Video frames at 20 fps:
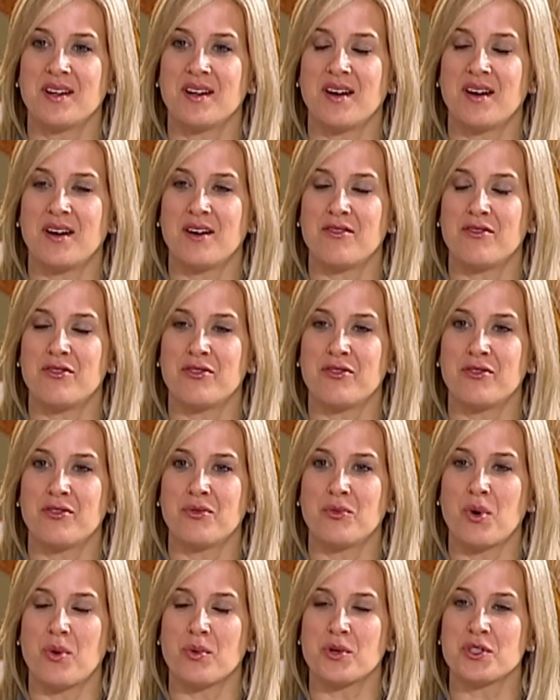of
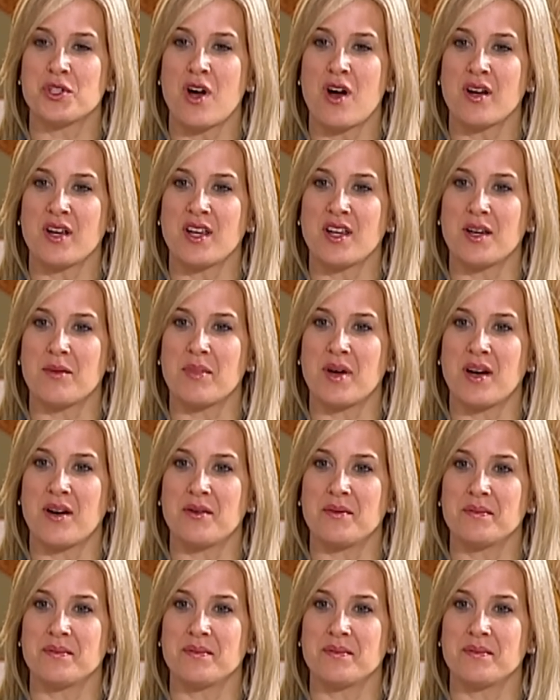what we're talking well, about.